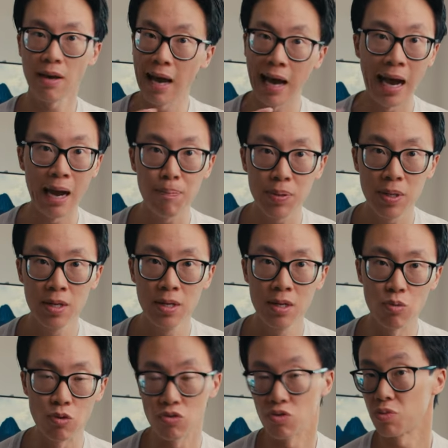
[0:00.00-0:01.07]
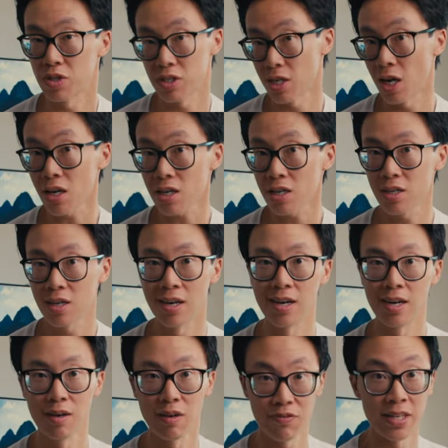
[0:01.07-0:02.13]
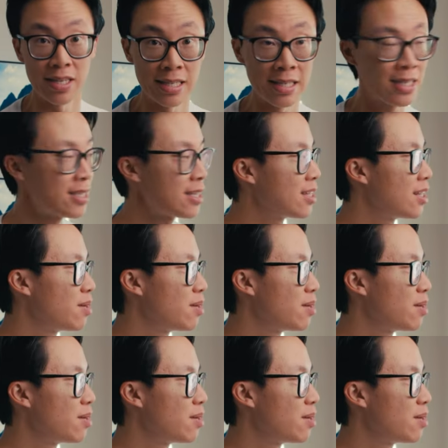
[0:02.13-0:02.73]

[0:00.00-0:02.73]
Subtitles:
app, which would suck if it did,